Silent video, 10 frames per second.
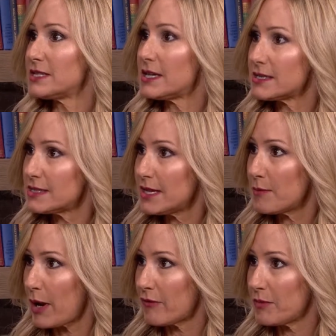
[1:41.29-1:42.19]
that does
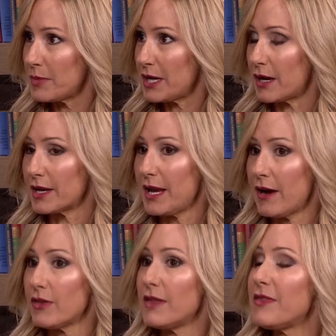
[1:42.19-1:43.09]
the above and beyond care,